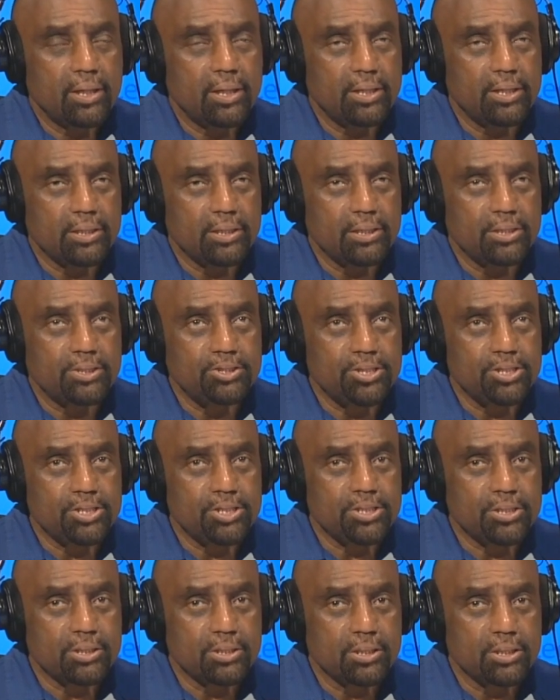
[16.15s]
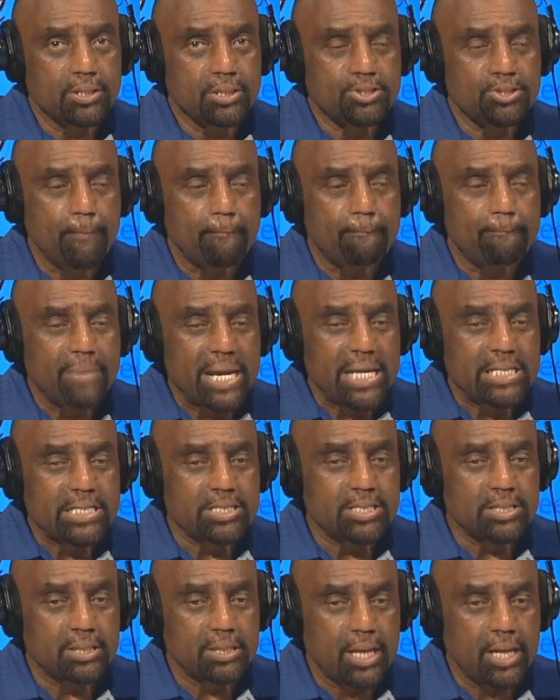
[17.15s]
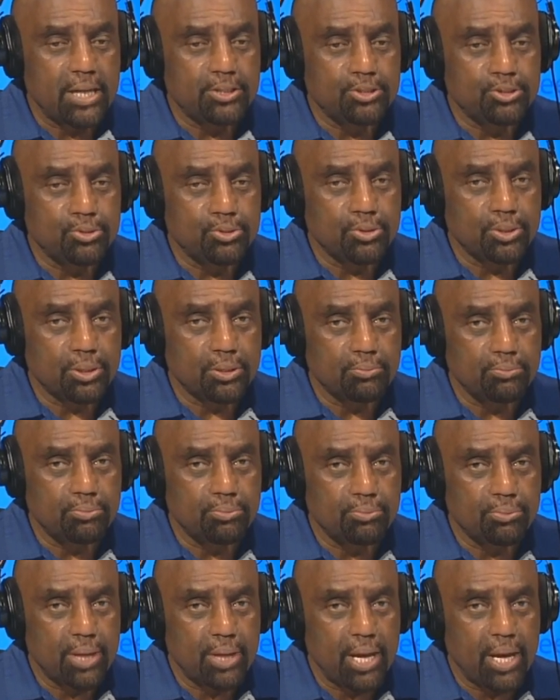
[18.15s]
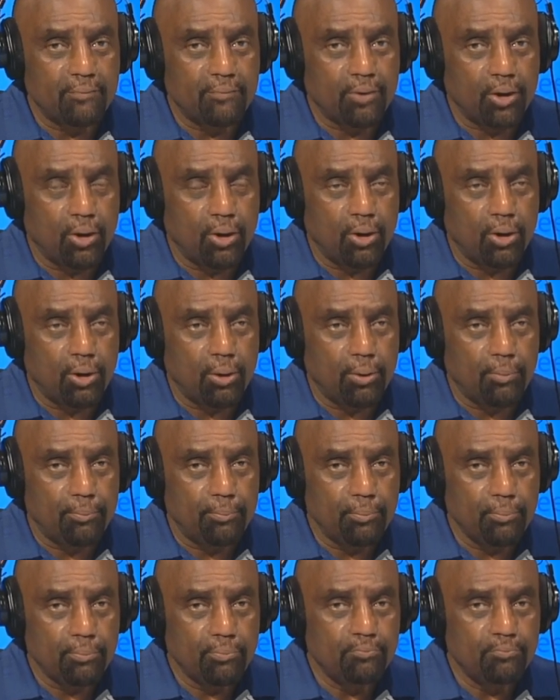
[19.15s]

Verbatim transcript: it, it's just, it's amazing that you can have all